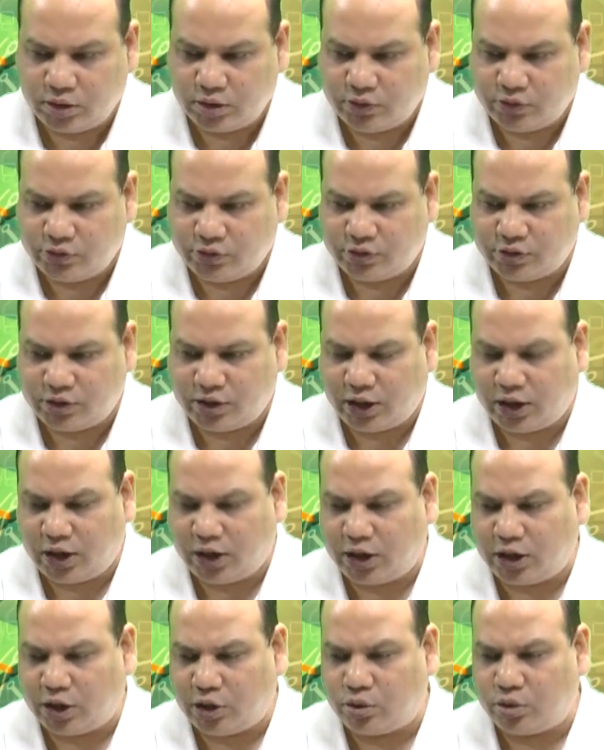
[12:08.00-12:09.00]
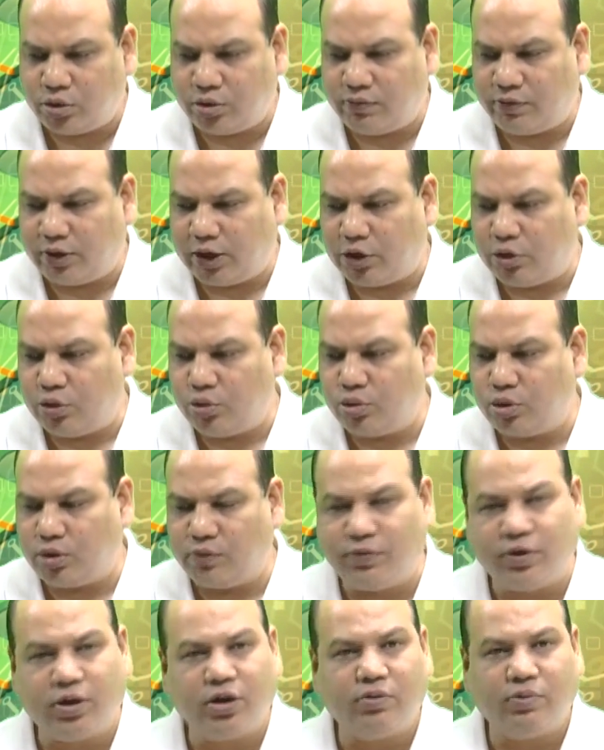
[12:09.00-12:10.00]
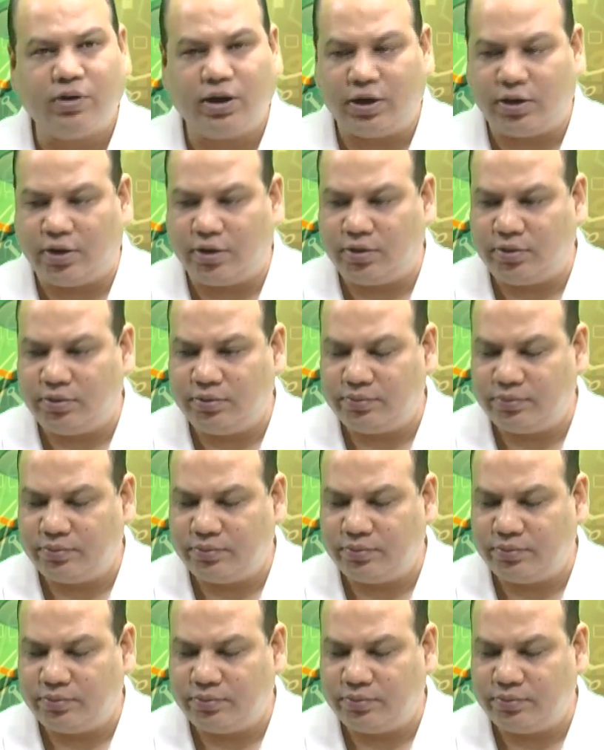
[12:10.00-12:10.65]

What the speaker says: Standalone value of acquirer